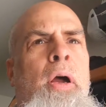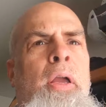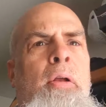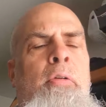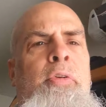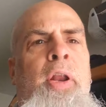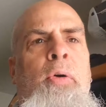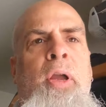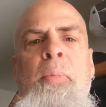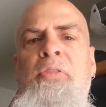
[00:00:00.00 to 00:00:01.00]
if I
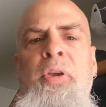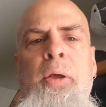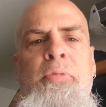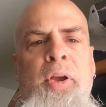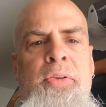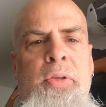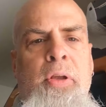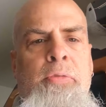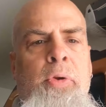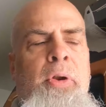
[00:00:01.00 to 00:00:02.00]
don't get my feet up fast
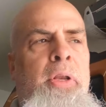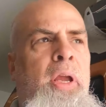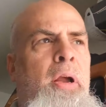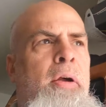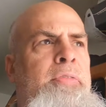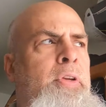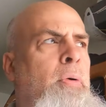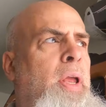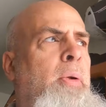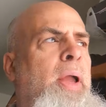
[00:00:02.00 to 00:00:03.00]
enough during the takeoff.
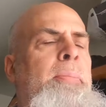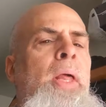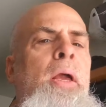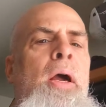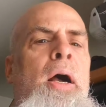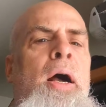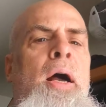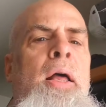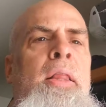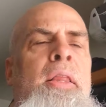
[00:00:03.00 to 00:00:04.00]
So anyway,
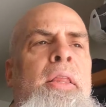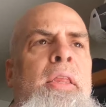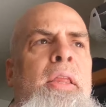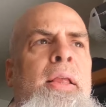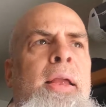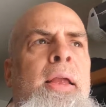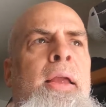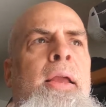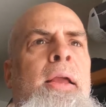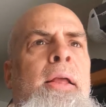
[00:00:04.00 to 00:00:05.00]

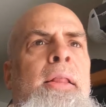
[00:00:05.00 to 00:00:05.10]
they